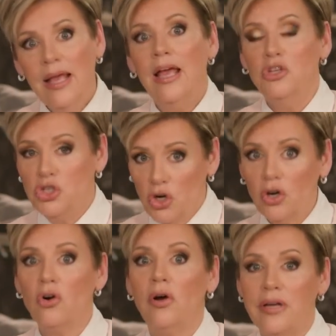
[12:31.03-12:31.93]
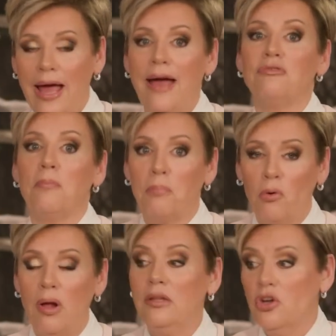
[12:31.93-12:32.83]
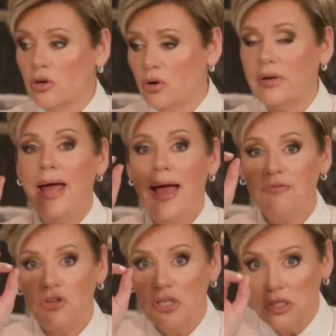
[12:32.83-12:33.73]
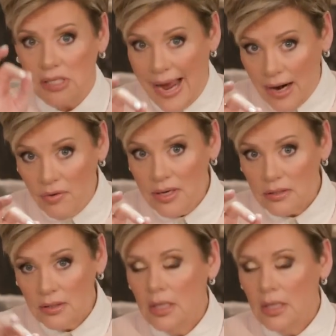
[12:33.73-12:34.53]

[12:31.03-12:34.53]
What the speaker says: is you're going to have to you're going to have to desire it.